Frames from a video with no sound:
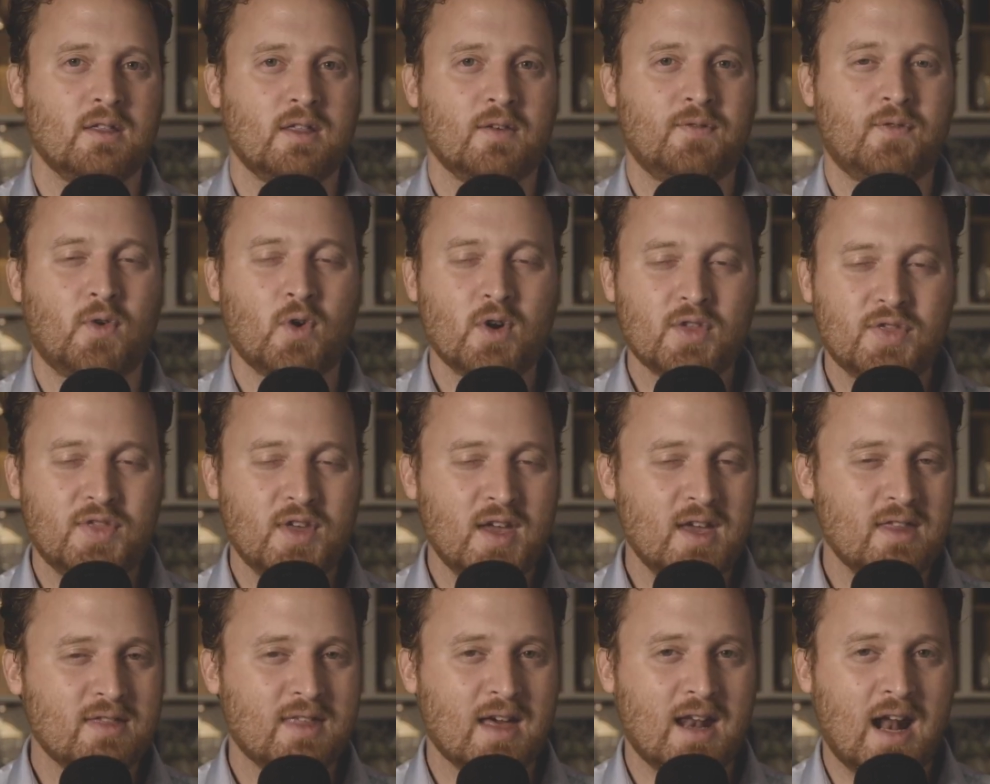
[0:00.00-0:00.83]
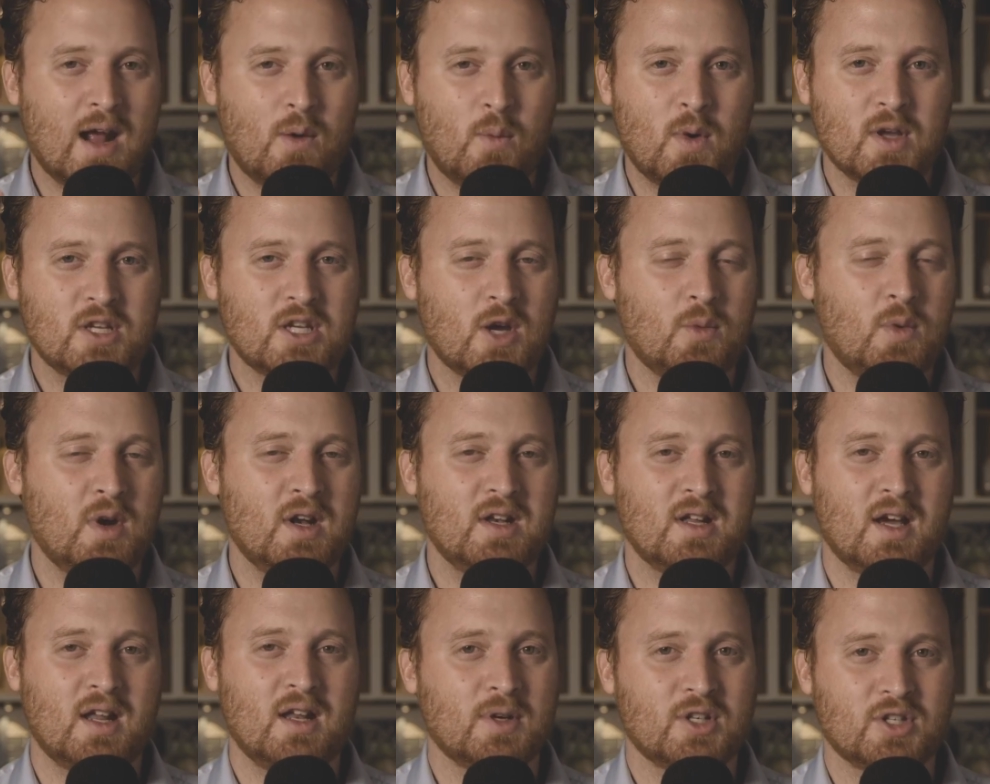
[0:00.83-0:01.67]
The fourth thing that I wish I would have
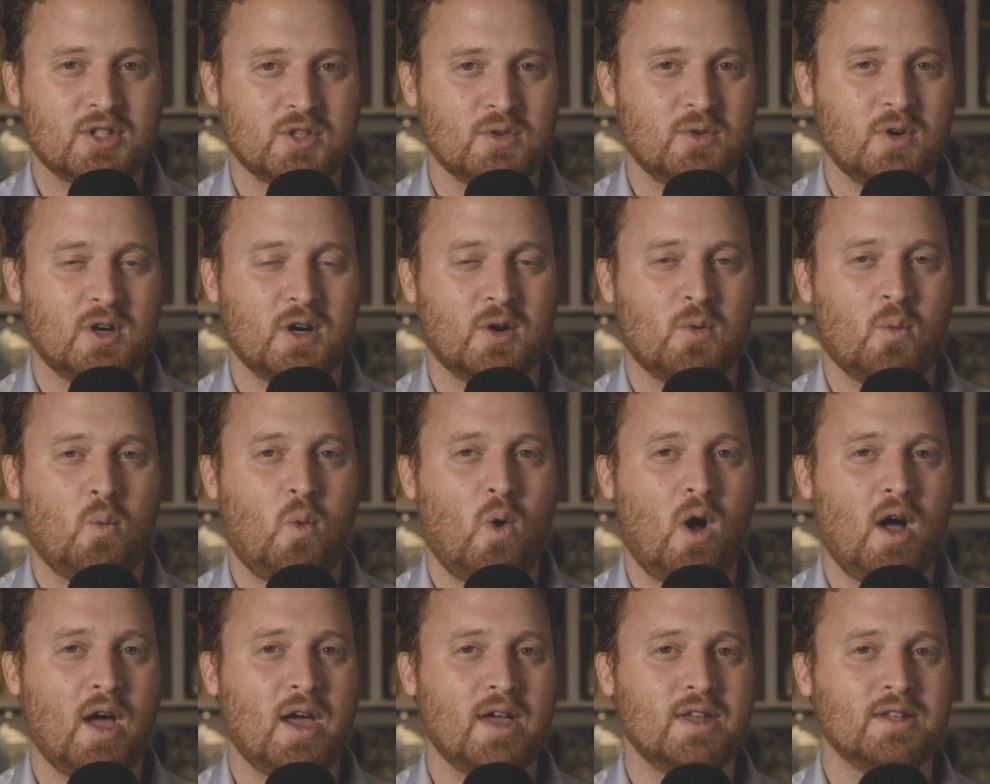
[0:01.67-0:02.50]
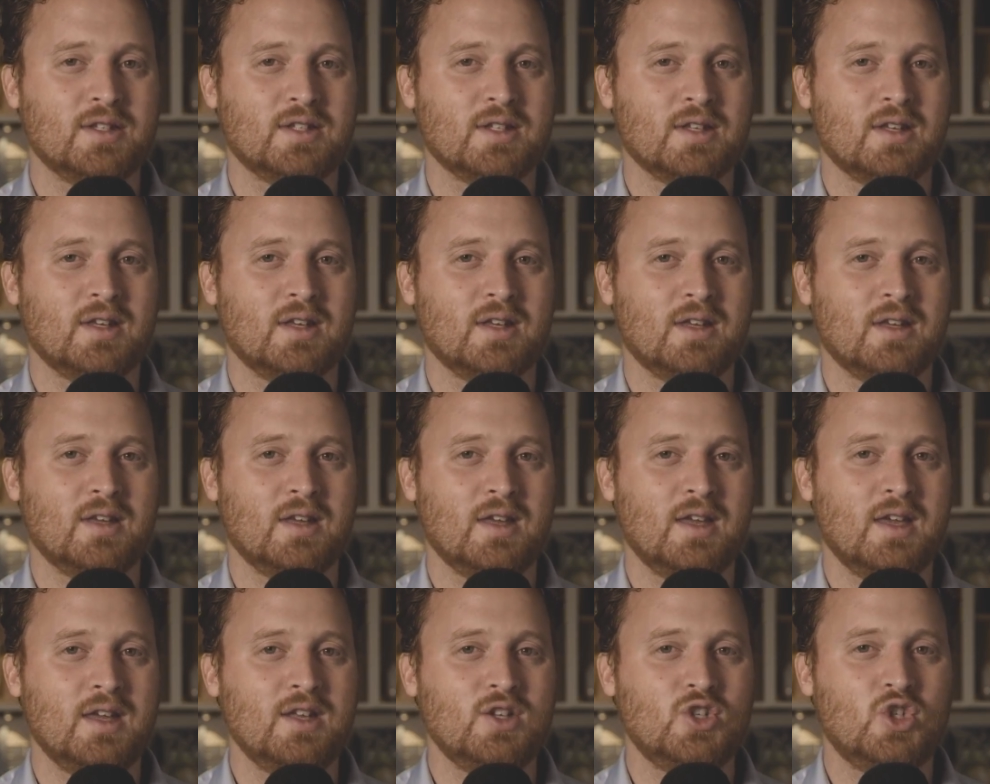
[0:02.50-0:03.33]
done sooner was
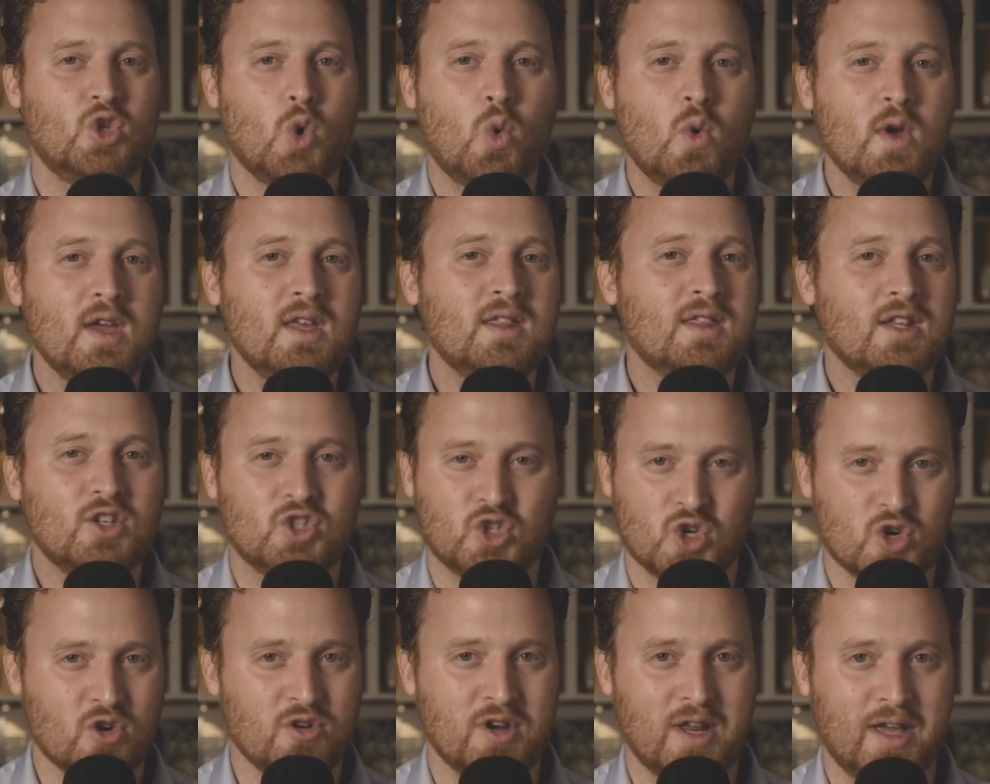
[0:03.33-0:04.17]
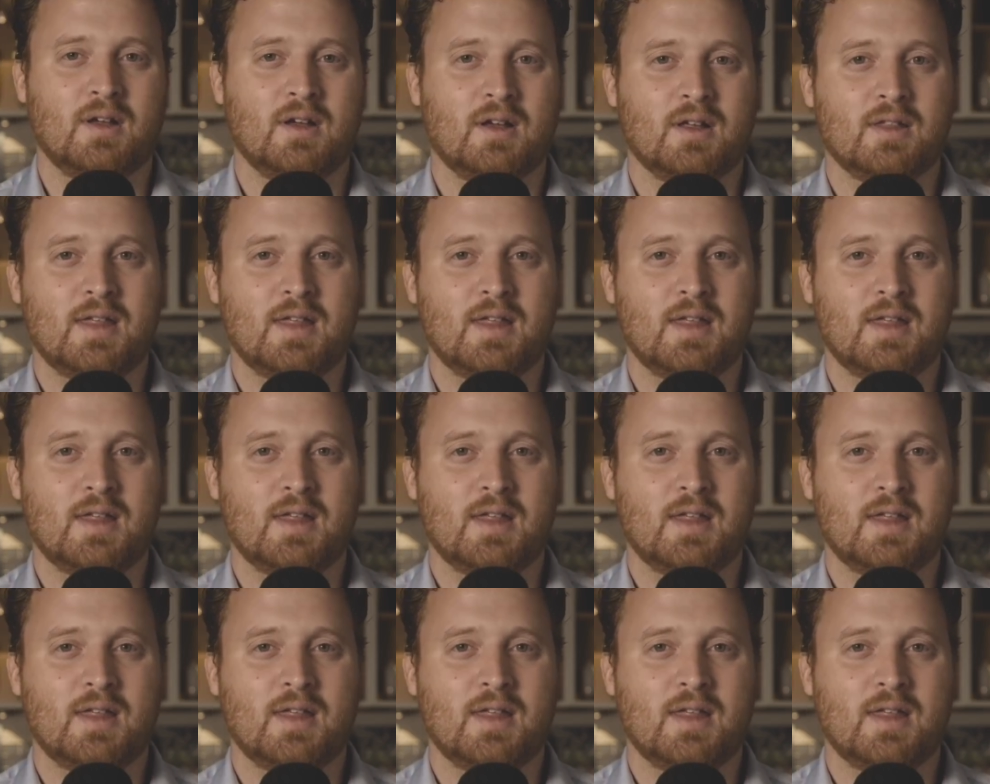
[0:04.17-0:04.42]
enjoying the journey.